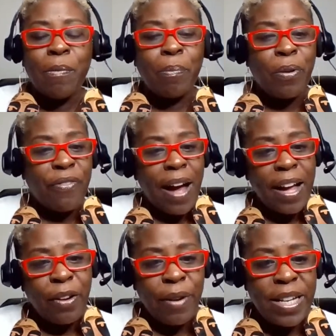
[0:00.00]

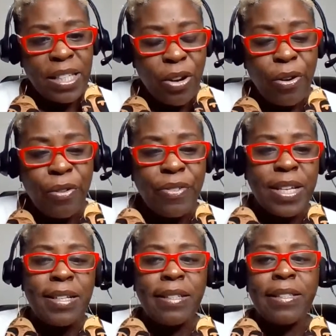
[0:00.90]
provide great
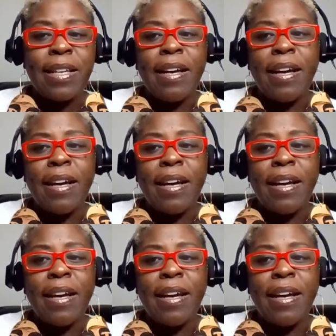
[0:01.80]
service,